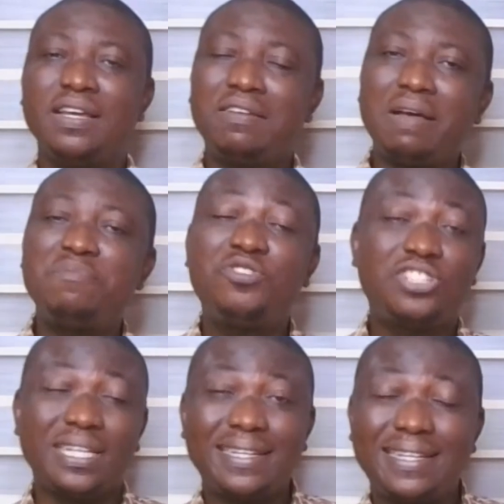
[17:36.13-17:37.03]
I'm
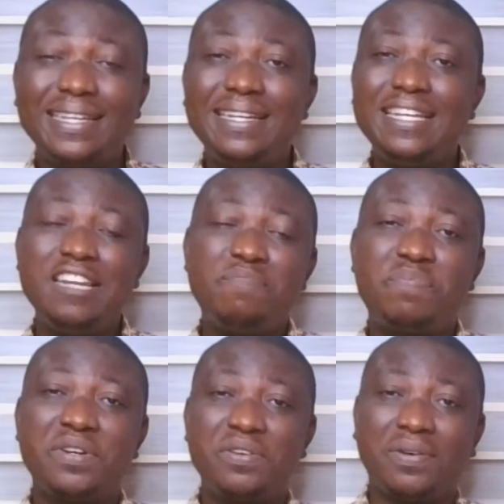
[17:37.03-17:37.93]
checking in
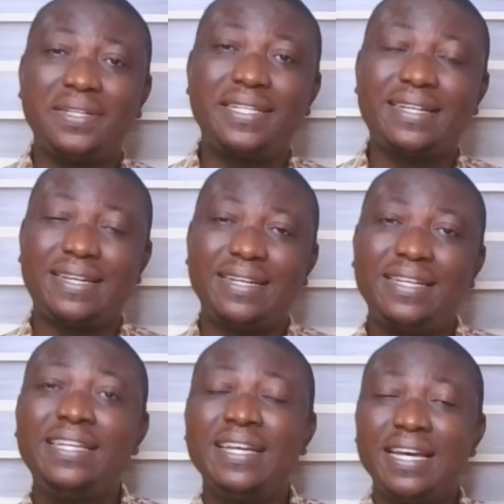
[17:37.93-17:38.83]

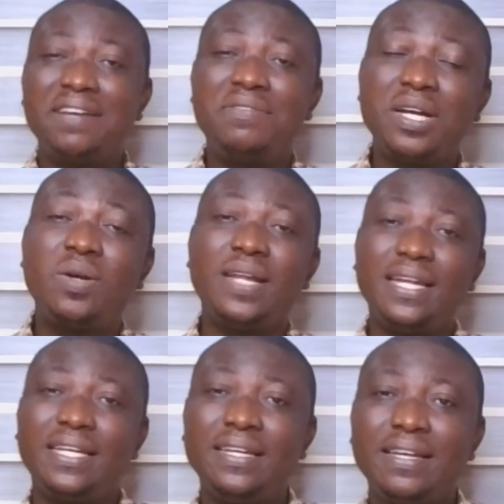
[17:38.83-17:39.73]
periodically and
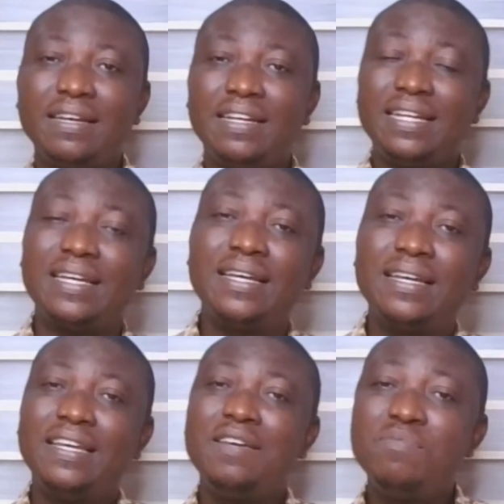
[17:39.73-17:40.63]
regularly the
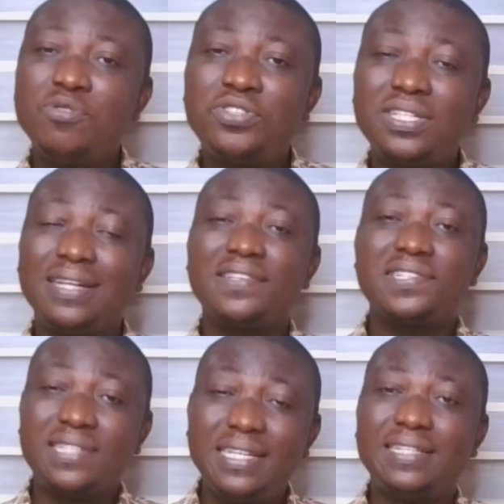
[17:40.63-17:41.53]
emotional
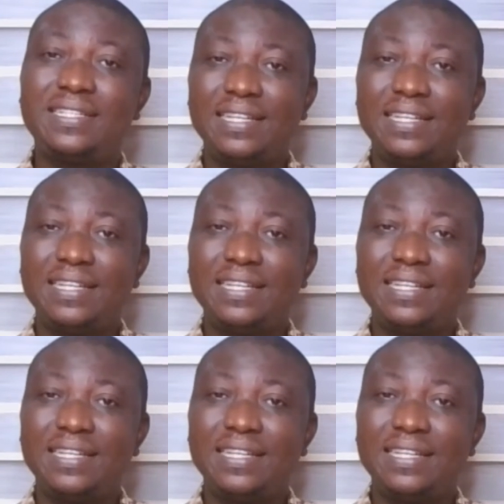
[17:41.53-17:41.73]
state